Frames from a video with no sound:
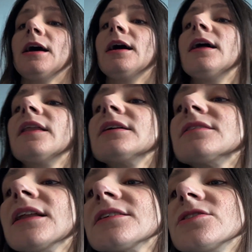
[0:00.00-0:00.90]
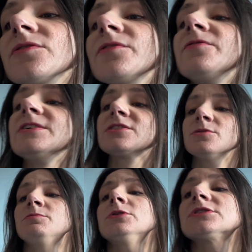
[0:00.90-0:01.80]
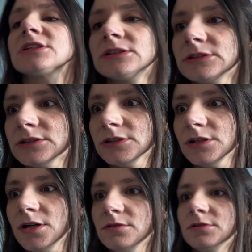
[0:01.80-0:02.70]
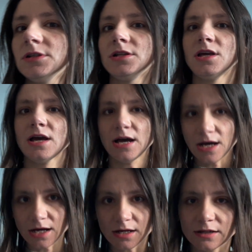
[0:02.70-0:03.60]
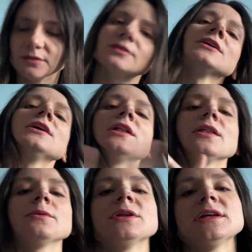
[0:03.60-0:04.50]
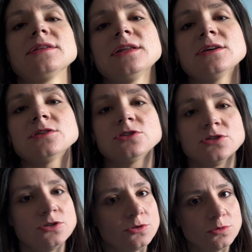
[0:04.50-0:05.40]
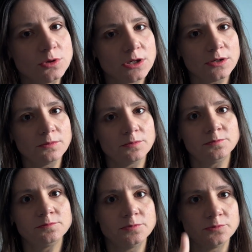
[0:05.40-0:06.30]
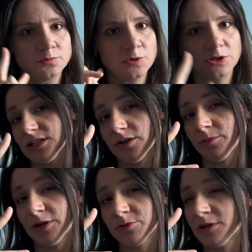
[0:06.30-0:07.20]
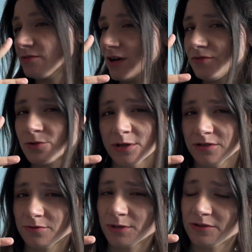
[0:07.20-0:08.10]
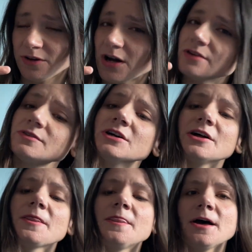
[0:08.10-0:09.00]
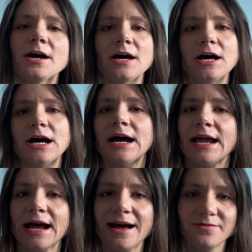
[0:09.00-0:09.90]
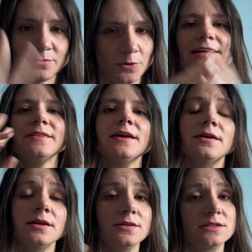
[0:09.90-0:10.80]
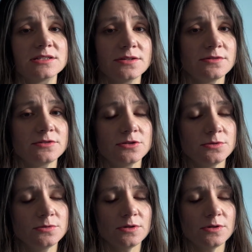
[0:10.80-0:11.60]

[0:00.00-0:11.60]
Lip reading: And that's the last of the physical books I currently have. There are 2 books on my 25 for 2025 that I haven't bought yet. They're in the 2